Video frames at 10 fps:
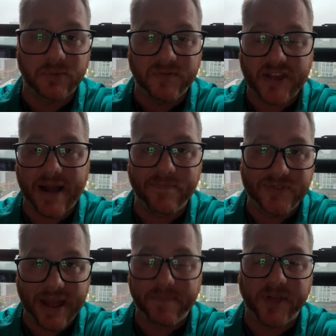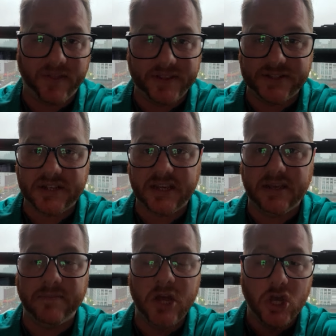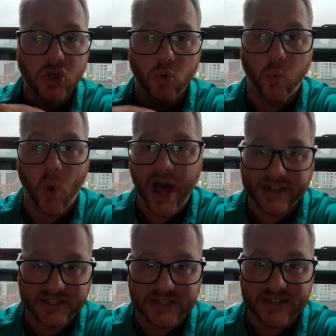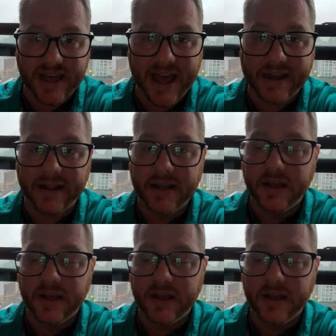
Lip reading: we've kept depth on this team. You want to see that.